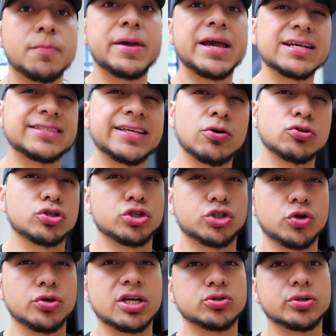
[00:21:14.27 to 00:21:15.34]
biggest thing I was going to
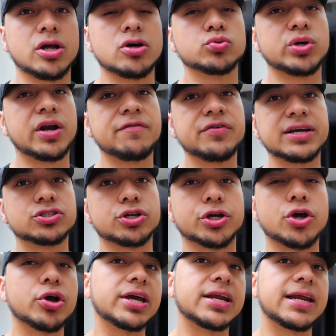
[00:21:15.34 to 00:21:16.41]
show you guys right now is whenever you guys are
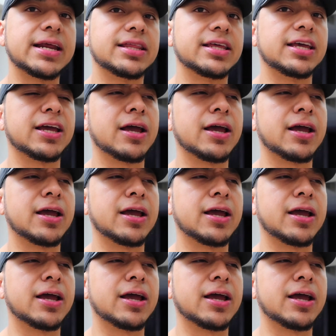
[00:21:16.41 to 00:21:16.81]
cooking anything,